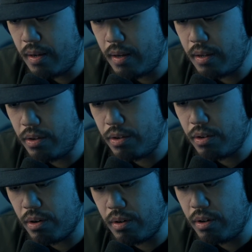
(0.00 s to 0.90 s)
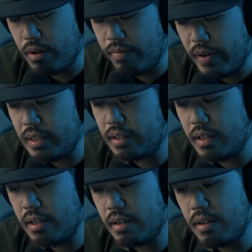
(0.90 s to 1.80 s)
You're
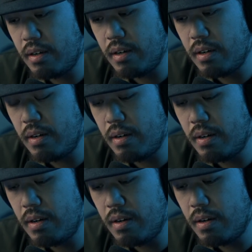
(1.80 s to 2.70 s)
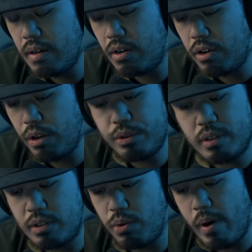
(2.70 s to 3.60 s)
investing close
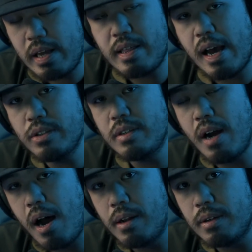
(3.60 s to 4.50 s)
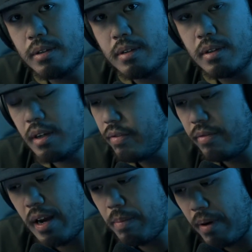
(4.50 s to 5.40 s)
to $20,000, if
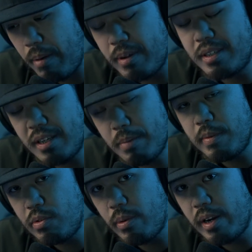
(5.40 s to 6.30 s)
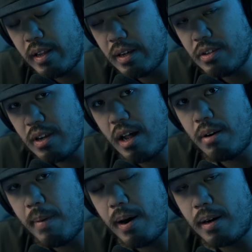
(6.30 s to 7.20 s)
not probably tip the
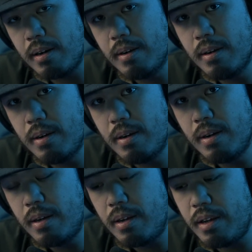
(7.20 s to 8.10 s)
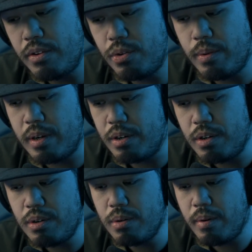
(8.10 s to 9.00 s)
$20,000 mark, into a
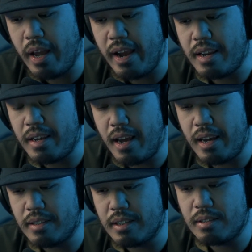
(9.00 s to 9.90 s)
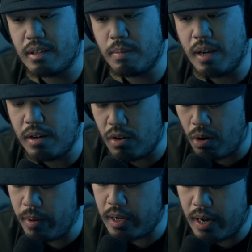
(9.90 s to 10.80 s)
new 8K system that
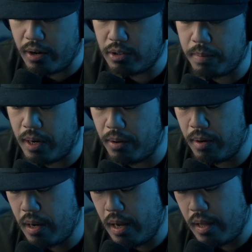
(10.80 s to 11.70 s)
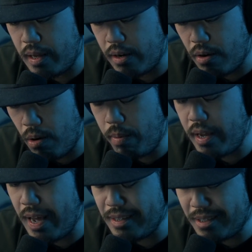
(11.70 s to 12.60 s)
nobody cares about, that
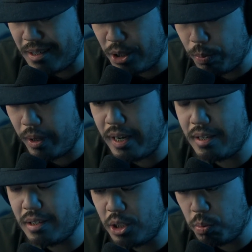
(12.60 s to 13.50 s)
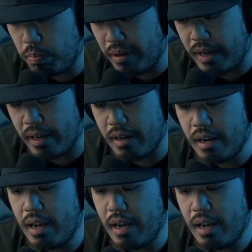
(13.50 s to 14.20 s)
nobody has a display to display it,